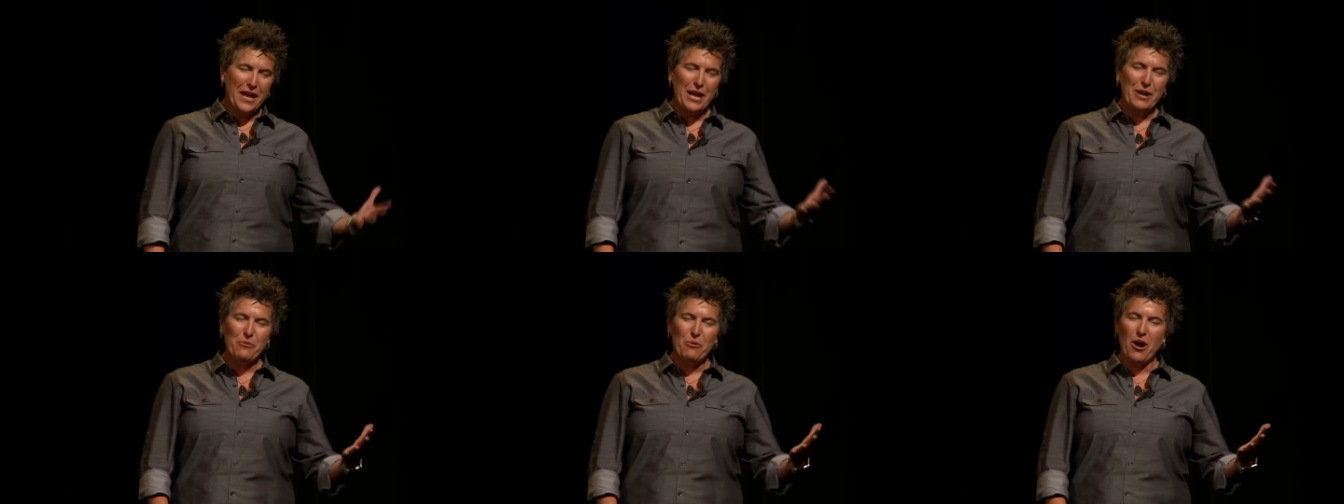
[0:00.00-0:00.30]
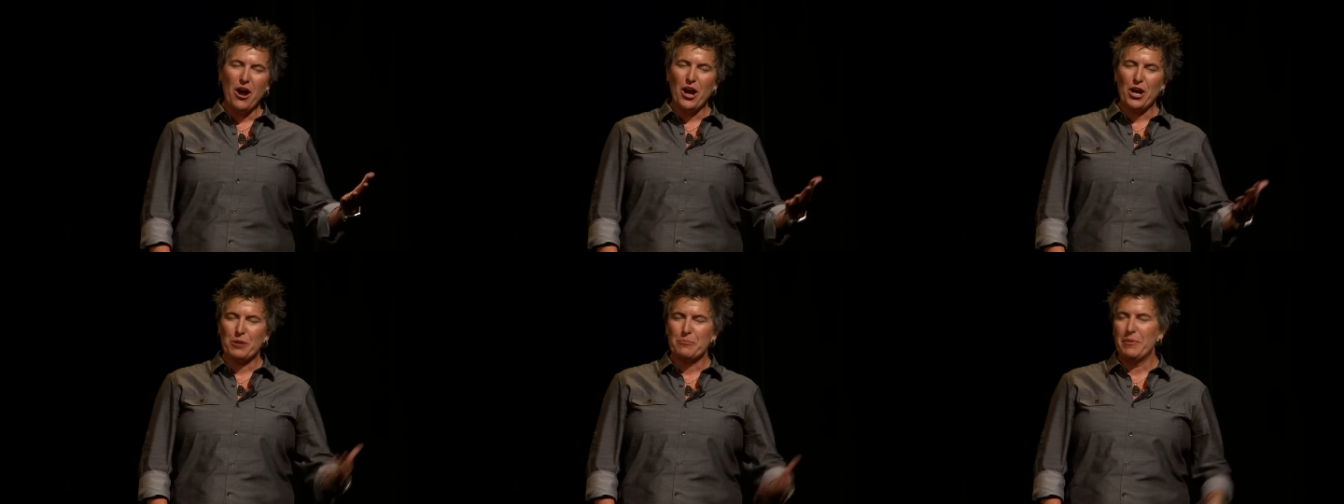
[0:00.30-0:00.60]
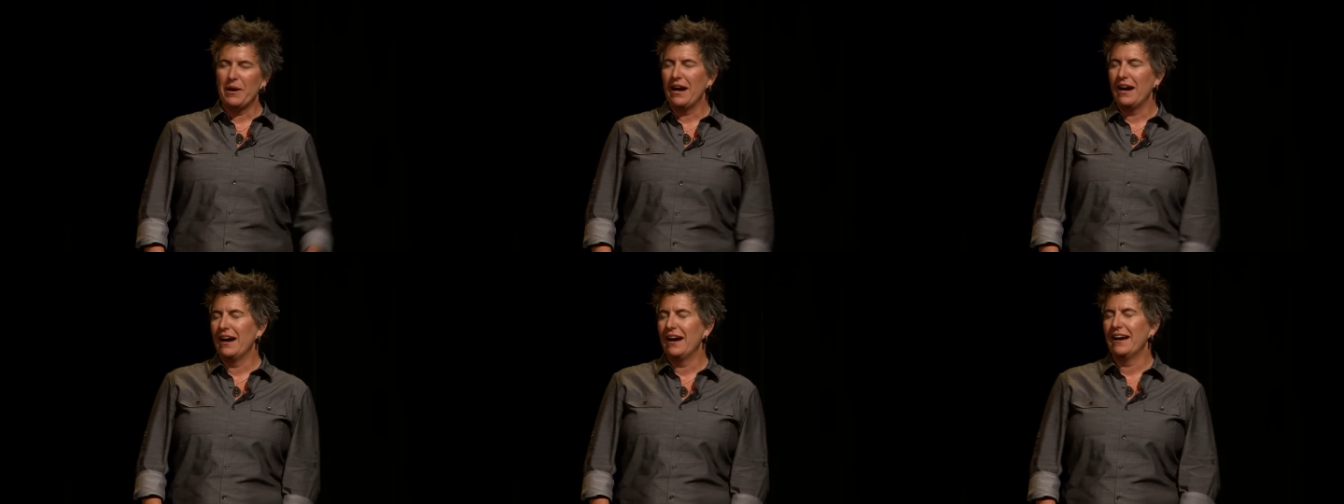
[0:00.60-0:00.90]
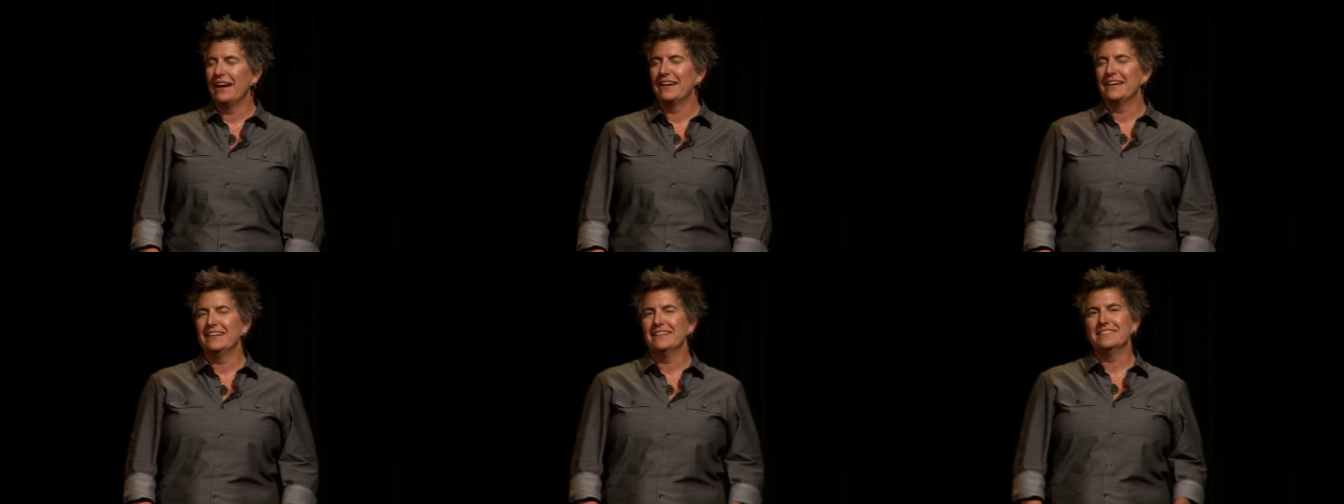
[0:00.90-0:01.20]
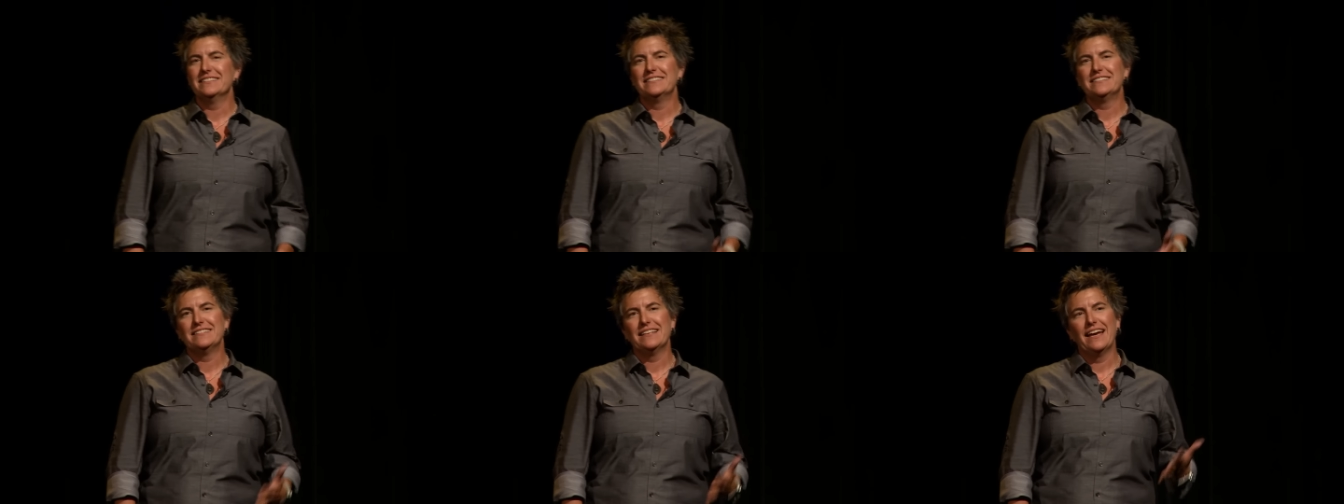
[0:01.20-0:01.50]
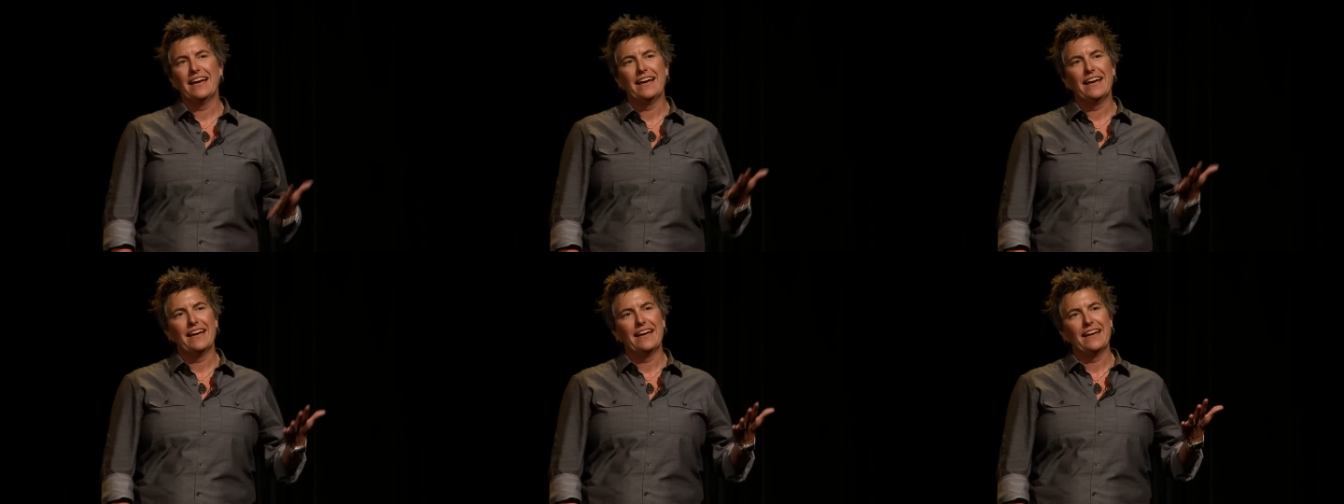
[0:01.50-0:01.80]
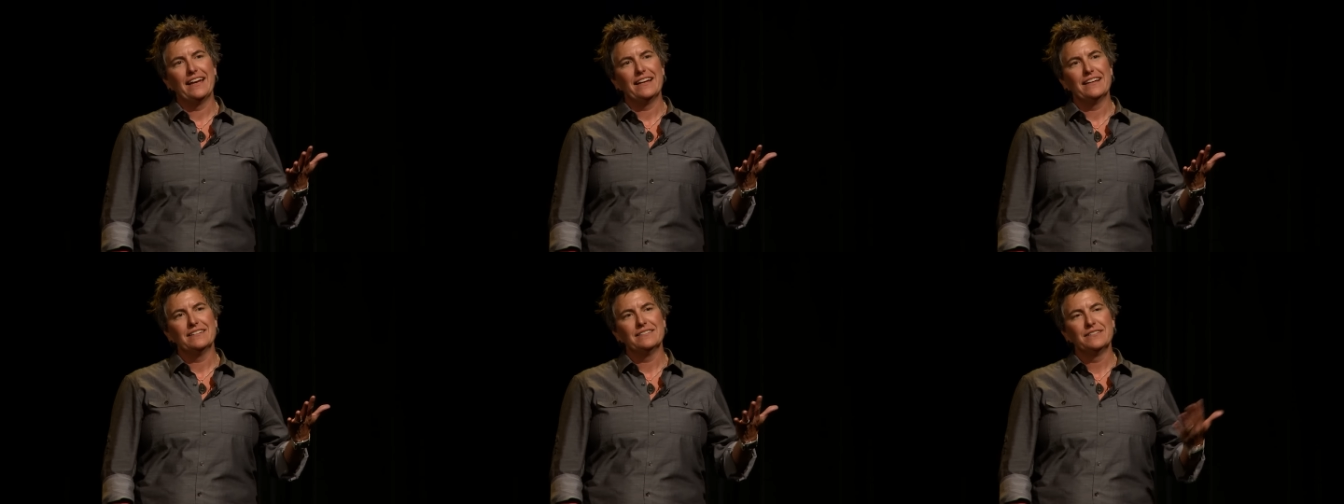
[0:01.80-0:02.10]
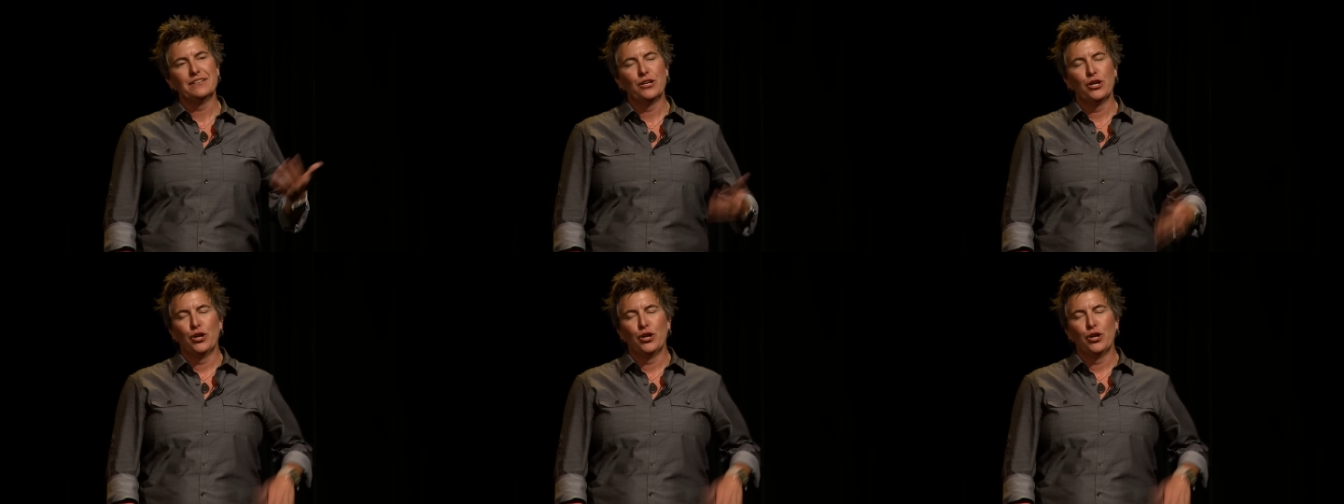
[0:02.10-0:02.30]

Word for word: they walk by and say,